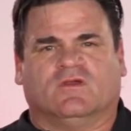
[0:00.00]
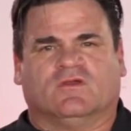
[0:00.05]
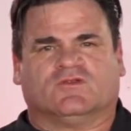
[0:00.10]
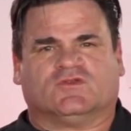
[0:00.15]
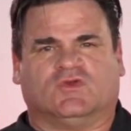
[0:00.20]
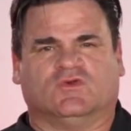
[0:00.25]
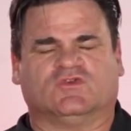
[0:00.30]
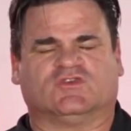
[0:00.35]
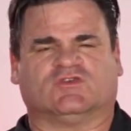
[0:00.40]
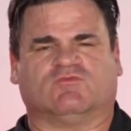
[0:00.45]

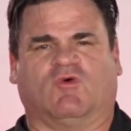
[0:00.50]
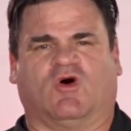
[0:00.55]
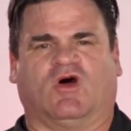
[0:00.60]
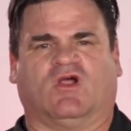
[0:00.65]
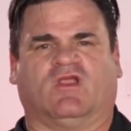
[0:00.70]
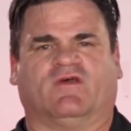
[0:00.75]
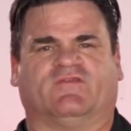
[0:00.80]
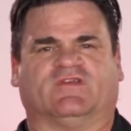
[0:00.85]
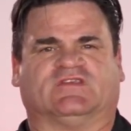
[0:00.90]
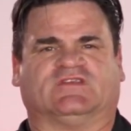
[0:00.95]
too
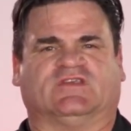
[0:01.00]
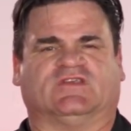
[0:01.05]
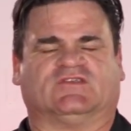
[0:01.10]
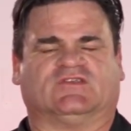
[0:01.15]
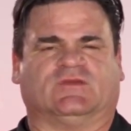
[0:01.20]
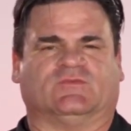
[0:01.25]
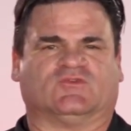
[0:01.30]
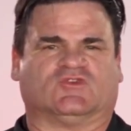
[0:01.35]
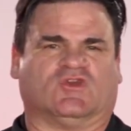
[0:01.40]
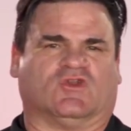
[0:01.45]
small of a
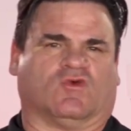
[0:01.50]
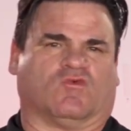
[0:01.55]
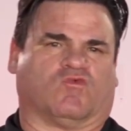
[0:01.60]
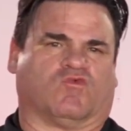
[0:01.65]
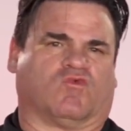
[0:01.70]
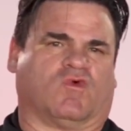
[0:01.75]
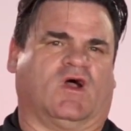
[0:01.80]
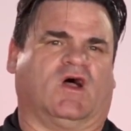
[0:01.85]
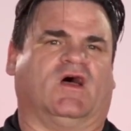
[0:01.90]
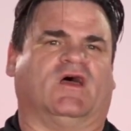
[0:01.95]
system is going to
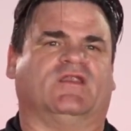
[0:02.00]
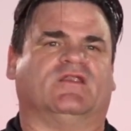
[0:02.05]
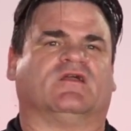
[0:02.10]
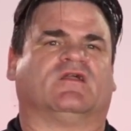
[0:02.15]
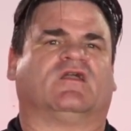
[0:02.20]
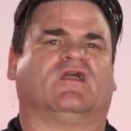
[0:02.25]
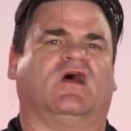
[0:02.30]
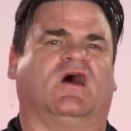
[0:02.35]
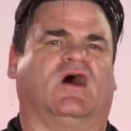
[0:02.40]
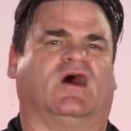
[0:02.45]
run
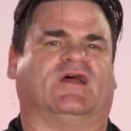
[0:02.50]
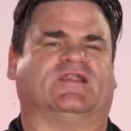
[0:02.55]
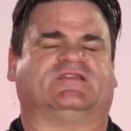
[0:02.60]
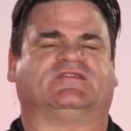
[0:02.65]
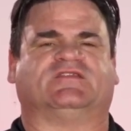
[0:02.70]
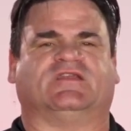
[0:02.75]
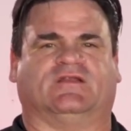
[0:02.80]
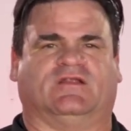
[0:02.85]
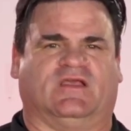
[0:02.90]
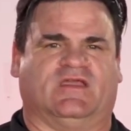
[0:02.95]

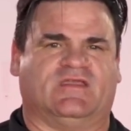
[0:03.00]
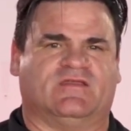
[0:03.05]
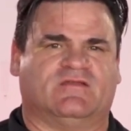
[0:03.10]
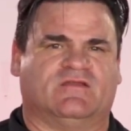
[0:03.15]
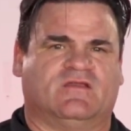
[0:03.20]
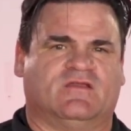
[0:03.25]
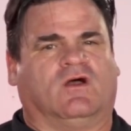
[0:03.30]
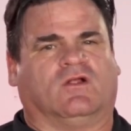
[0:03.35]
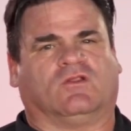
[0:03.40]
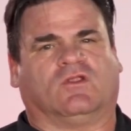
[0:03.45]
constantly.
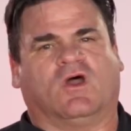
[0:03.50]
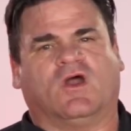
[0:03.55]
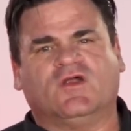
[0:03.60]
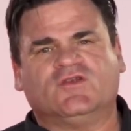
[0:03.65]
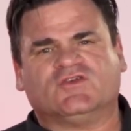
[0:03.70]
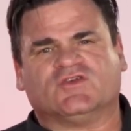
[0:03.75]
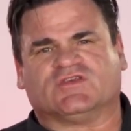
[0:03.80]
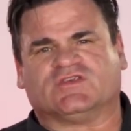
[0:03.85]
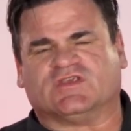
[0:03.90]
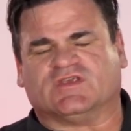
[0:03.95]
A
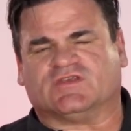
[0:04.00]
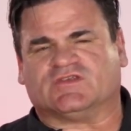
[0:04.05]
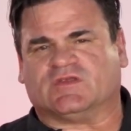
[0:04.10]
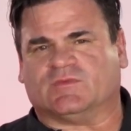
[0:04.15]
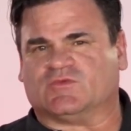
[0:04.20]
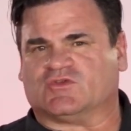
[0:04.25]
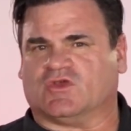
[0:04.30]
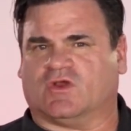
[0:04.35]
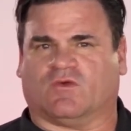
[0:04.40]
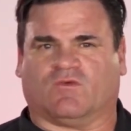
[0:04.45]
larger
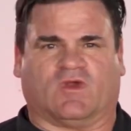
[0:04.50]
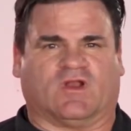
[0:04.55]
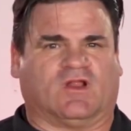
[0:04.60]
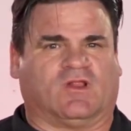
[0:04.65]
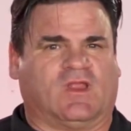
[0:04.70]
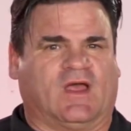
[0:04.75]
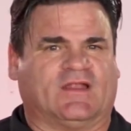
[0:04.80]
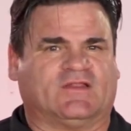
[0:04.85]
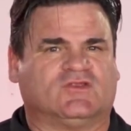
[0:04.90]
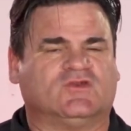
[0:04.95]
system is going to run a
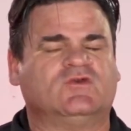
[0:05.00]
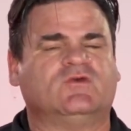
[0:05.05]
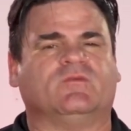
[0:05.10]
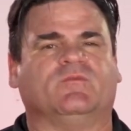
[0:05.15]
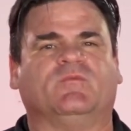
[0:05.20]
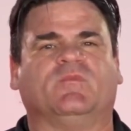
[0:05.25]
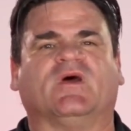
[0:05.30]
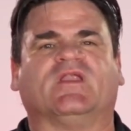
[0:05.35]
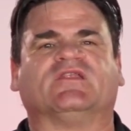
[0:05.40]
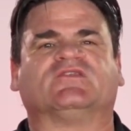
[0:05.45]
lot too,
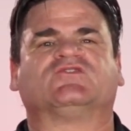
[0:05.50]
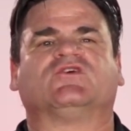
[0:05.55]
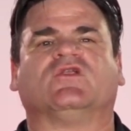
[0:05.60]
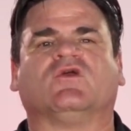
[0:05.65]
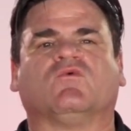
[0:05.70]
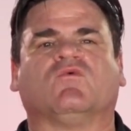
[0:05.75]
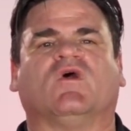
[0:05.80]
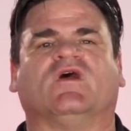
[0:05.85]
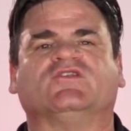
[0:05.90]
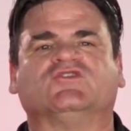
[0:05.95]
but it's going
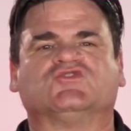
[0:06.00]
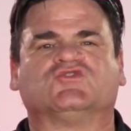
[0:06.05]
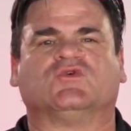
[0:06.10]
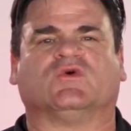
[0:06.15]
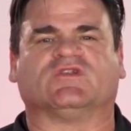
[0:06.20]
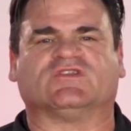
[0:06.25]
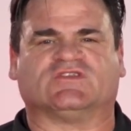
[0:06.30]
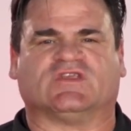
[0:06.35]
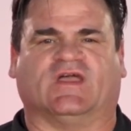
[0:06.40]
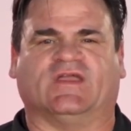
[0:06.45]
to run
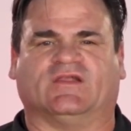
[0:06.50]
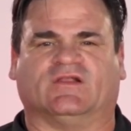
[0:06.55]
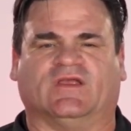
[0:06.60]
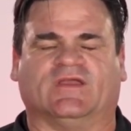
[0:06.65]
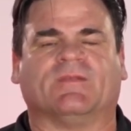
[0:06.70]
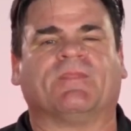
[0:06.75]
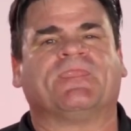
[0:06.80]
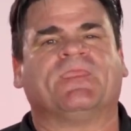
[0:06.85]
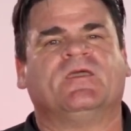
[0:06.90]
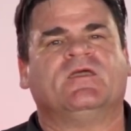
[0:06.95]
short
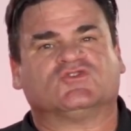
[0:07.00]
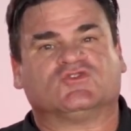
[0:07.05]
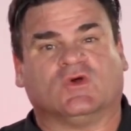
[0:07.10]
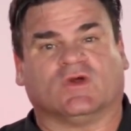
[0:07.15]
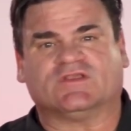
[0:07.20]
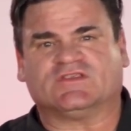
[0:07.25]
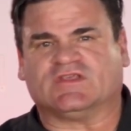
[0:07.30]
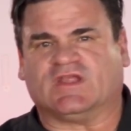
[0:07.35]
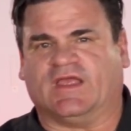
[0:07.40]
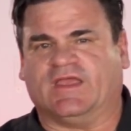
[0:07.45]
cycling.
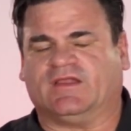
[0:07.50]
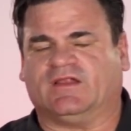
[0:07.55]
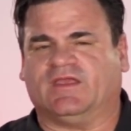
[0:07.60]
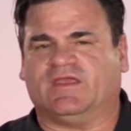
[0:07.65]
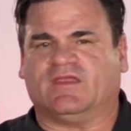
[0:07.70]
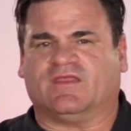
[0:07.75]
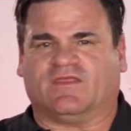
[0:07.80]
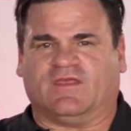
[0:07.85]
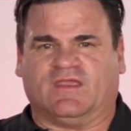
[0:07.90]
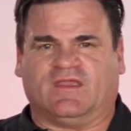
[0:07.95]
Short
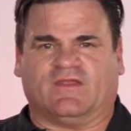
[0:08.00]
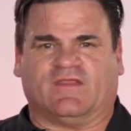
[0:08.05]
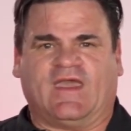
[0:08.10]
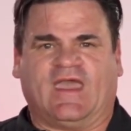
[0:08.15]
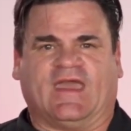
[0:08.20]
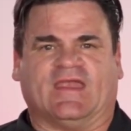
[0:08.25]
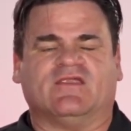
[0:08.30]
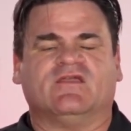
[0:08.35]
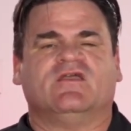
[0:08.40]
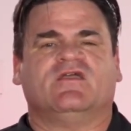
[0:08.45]
cycling, think of
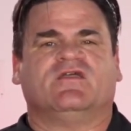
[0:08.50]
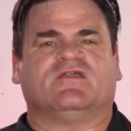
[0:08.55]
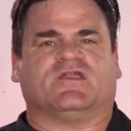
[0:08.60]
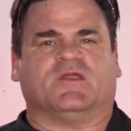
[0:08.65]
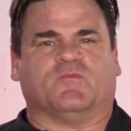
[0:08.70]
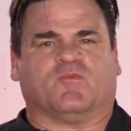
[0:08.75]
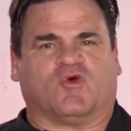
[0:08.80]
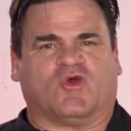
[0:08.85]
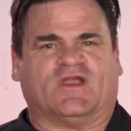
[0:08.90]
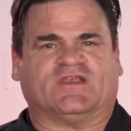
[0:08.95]
that.
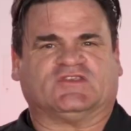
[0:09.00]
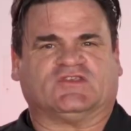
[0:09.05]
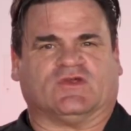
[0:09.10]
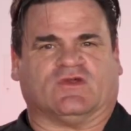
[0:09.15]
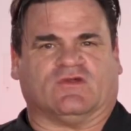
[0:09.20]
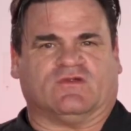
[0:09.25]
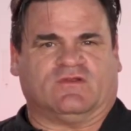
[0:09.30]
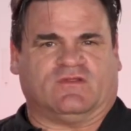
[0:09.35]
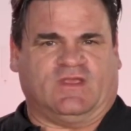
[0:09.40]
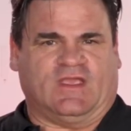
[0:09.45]

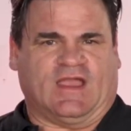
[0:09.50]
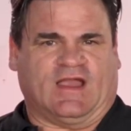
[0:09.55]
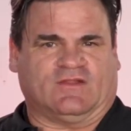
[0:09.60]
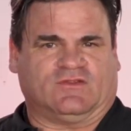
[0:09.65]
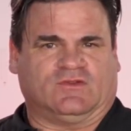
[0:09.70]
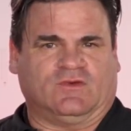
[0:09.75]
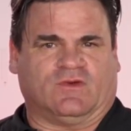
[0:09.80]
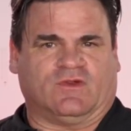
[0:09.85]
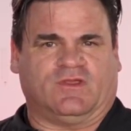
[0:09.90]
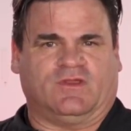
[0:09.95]
Compressor, the
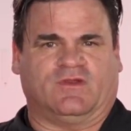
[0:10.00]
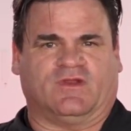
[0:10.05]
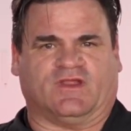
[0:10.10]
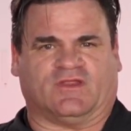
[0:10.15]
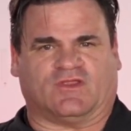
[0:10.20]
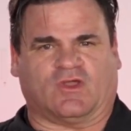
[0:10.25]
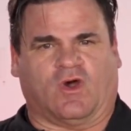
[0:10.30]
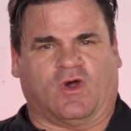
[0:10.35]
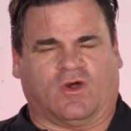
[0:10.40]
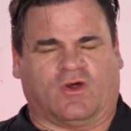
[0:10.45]
outdoor
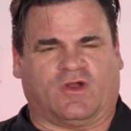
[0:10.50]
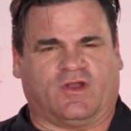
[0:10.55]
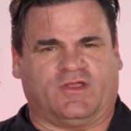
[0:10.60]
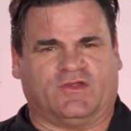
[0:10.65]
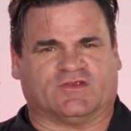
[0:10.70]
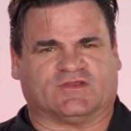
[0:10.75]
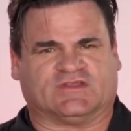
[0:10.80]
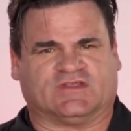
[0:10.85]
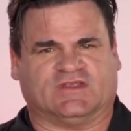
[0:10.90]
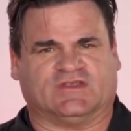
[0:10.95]
unit, the heart of
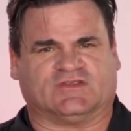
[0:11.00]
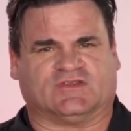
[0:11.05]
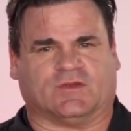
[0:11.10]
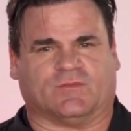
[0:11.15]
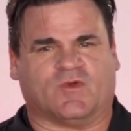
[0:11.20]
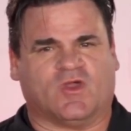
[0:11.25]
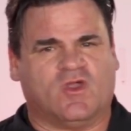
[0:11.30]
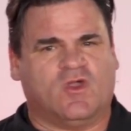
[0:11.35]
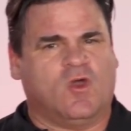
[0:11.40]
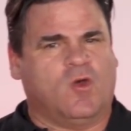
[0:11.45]
your
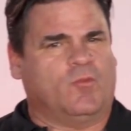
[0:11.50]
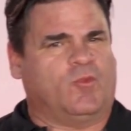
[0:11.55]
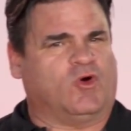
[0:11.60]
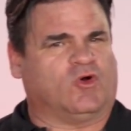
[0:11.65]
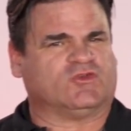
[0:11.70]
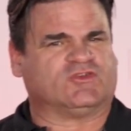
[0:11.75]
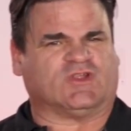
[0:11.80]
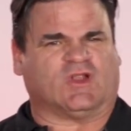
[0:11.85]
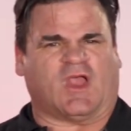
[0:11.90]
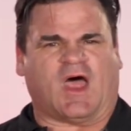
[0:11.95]
system,
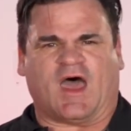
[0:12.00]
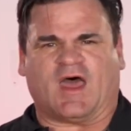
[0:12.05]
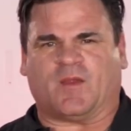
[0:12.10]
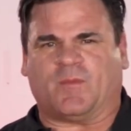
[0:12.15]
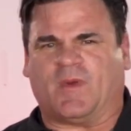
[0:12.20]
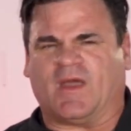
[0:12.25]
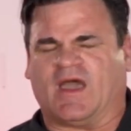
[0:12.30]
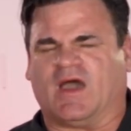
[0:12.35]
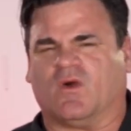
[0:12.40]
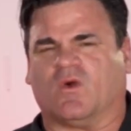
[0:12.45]
pulls a lot
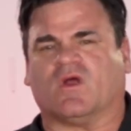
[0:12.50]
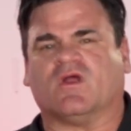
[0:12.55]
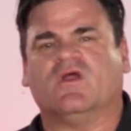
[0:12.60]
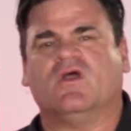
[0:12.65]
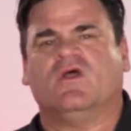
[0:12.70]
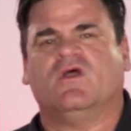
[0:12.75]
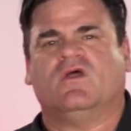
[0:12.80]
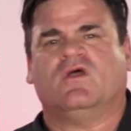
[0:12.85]
of power.